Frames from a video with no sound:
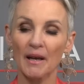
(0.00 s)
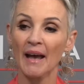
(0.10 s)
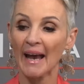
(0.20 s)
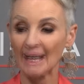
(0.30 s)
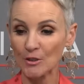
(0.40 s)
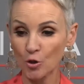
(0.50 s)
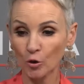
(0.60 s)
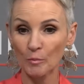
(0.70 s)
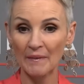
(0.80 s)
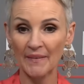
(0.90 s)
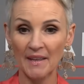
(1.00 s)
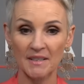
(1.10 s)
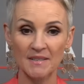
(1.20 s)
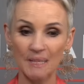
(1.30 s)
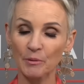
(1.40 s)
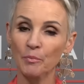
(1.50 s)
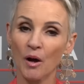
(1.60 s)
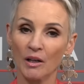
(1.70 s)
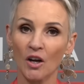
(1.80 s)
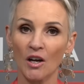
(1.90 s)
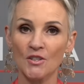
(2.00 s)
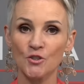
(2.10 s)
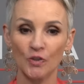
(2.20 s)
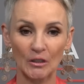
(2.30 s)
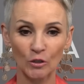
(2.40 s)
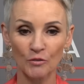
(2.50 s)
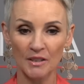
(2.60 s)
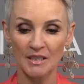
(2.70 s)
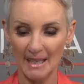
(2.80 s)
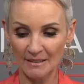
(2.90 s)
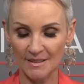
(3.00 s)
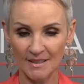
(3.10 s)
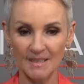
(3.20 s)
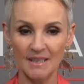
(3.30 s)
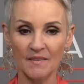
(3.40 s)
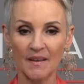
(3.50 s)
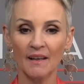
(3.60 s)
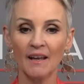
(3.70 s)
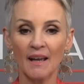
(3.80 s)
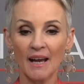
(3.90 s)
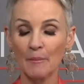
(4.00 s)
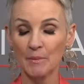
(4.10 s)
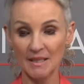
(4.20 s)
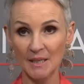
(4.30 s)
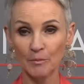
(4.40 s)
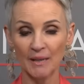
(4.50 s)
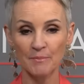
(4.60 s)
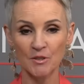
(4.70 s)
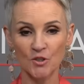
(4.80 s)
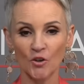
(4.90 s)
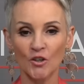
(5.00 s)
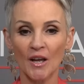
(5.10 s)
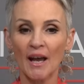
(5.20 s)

and I talk about that in a separate podcast, you can look for the titles and see it there. I mean, a separate episode.